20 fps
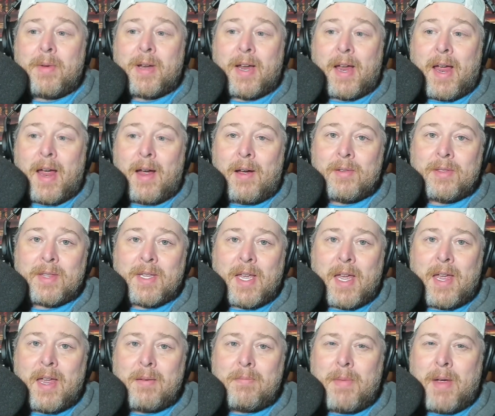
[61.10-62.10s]
out
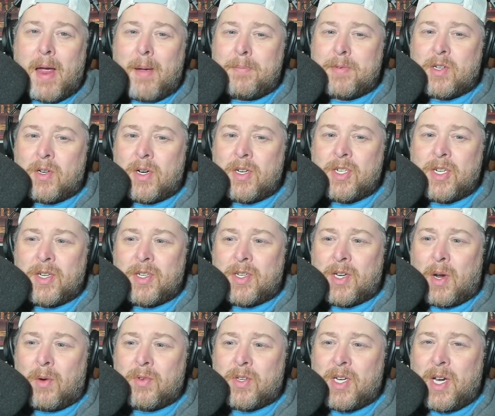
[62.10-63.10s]
that Matt Patricia and
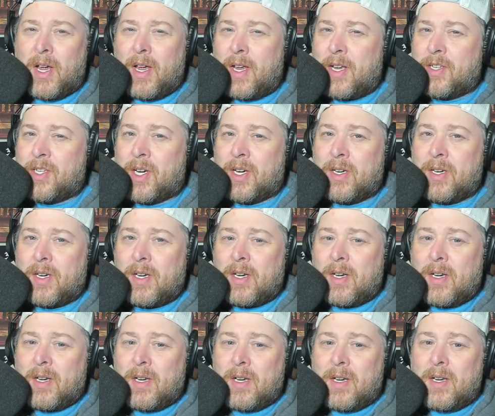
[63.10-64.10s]
Joe Judge
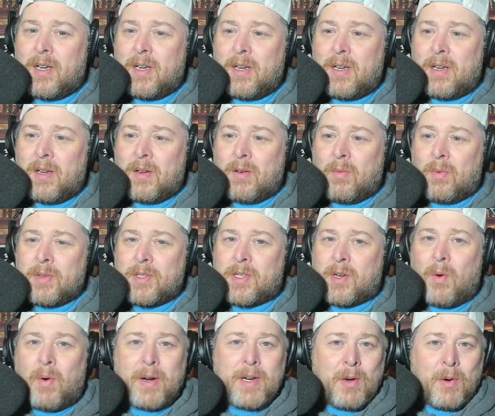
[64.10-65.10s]
was
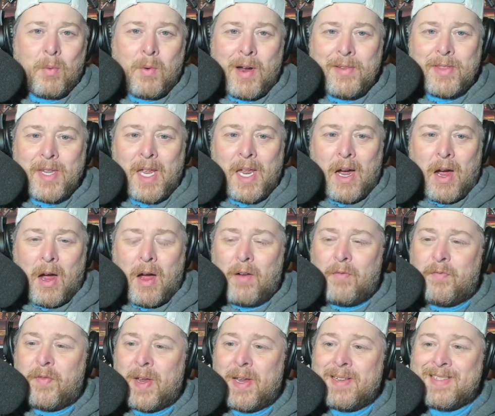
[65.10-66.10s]
going to run the
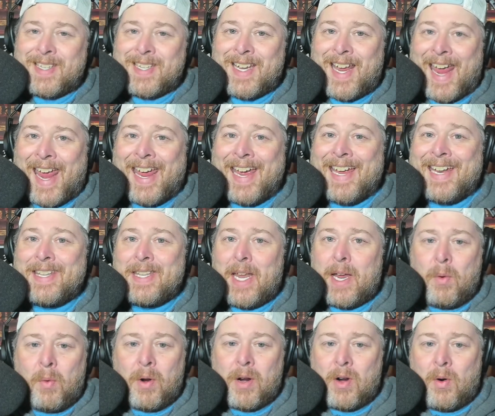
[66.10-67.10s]
offense and they
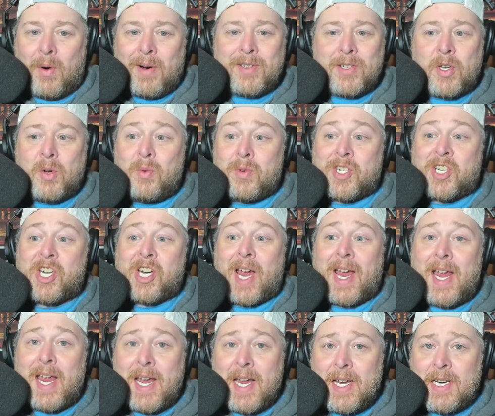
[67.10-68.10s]
were going to
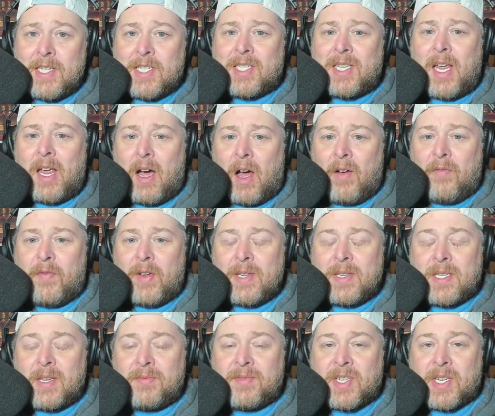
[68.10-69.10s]
change the
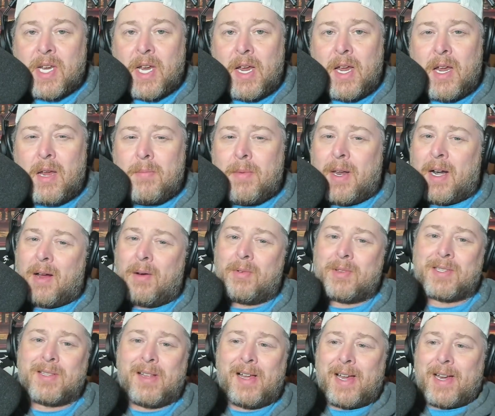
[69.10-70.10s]
offensive scheme. And I
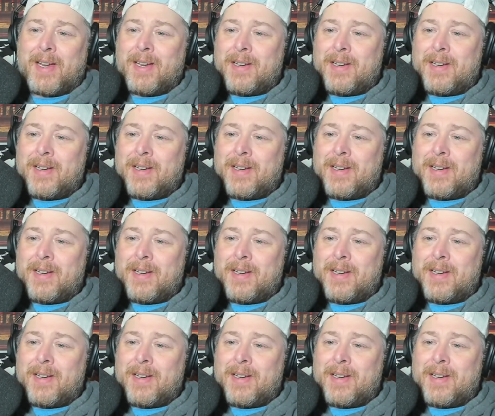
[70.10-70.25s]
was like,